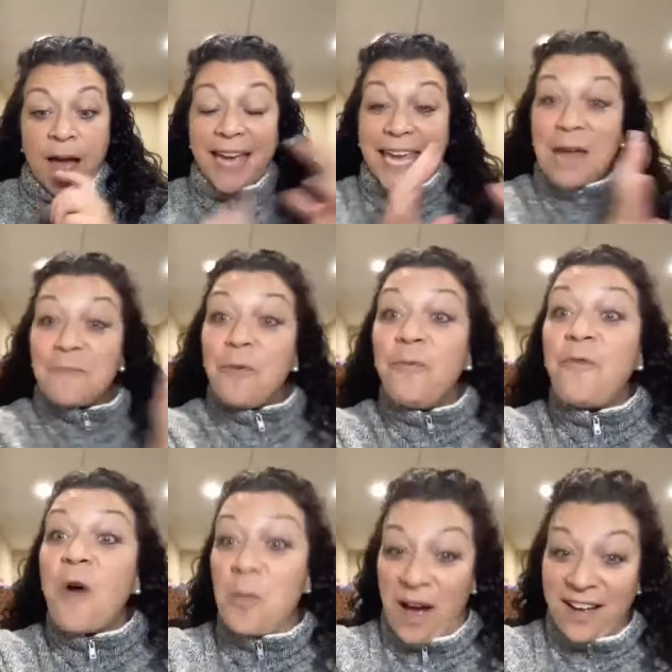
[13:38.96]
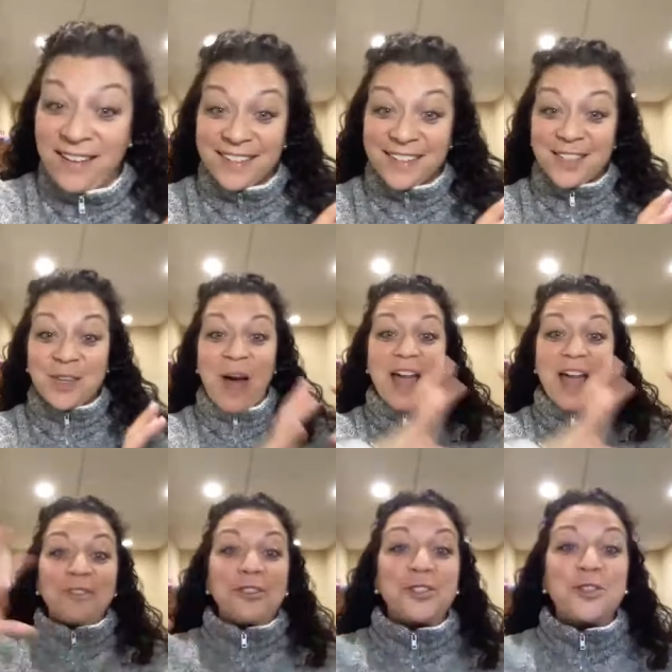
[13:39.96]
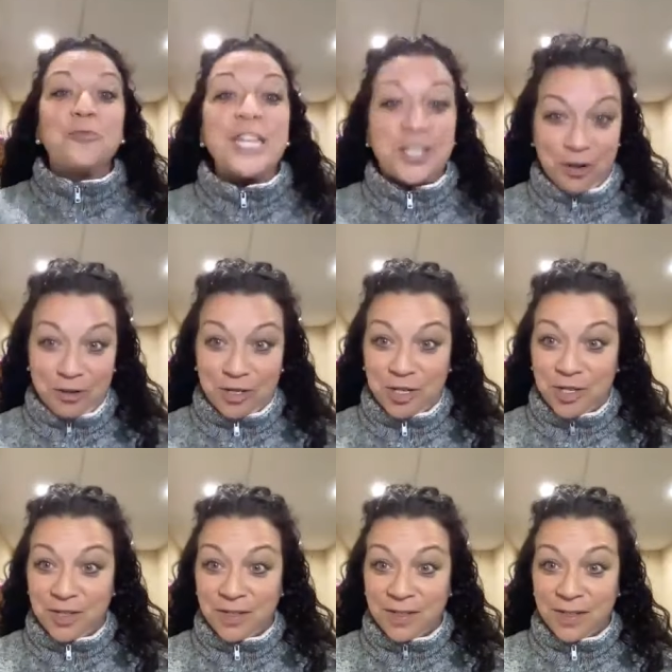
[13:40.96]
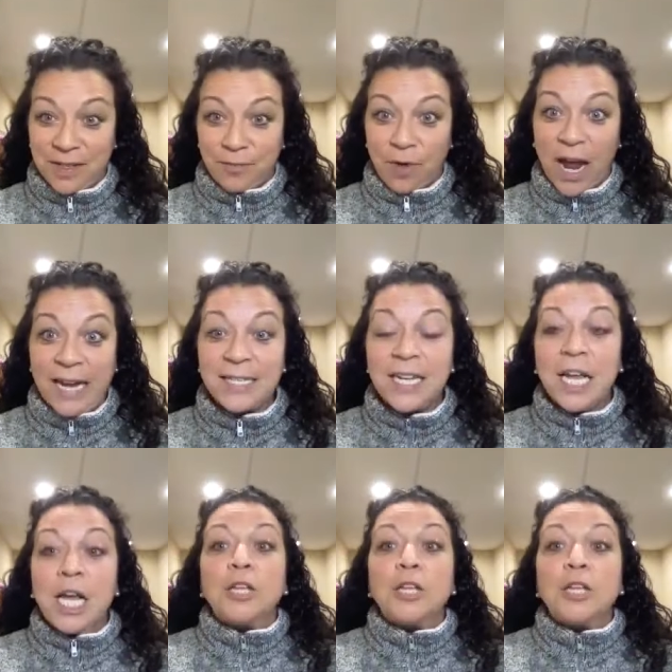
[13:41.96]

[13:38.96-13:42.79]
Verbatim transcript: I came from pharma, so I understood research, right?